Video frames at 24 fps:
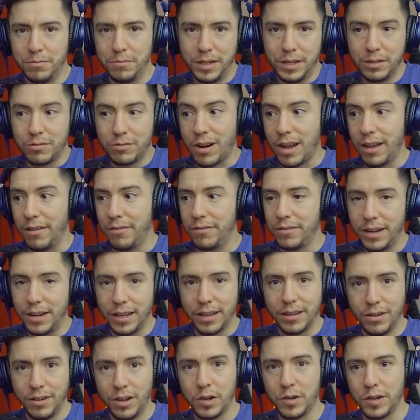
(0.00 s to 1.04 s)
my drive,
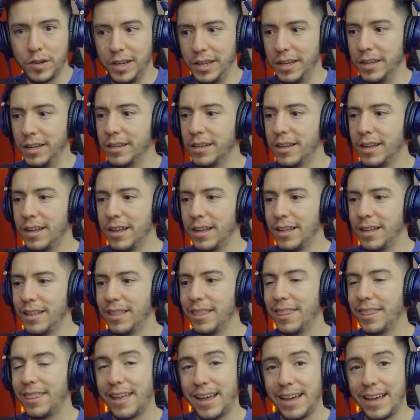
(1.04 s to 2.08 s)
like locally.
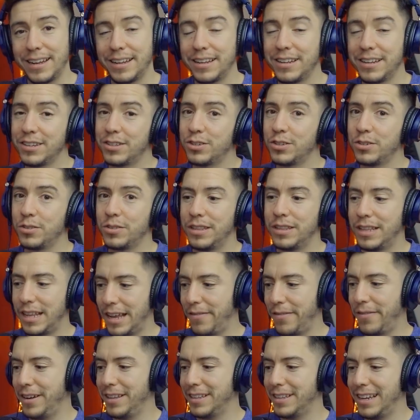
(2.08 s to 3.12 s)
That should
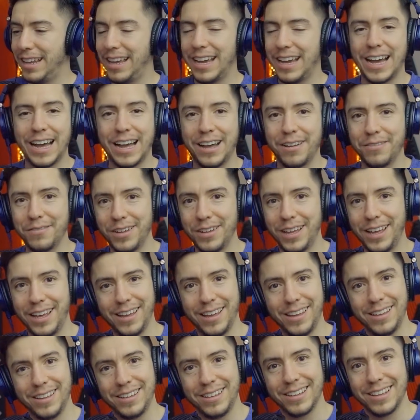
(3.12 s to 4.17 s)
definitely have
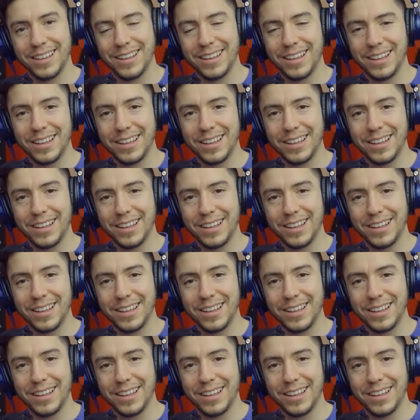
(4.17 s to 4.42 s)
a